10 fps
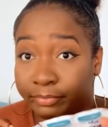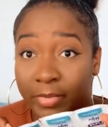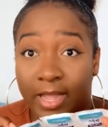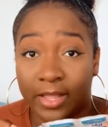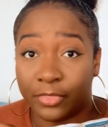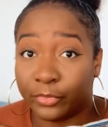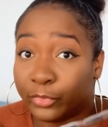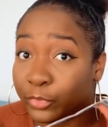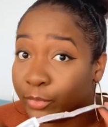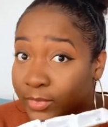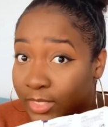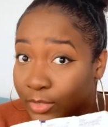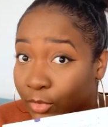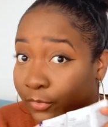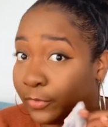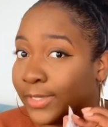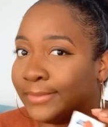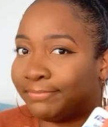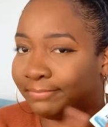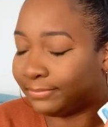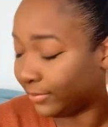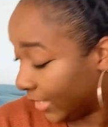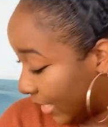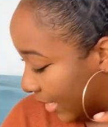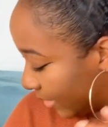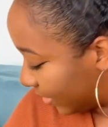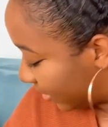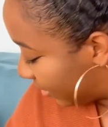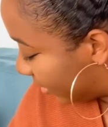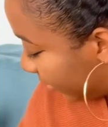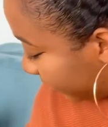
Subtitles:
Bathrooms and so forth. Yes.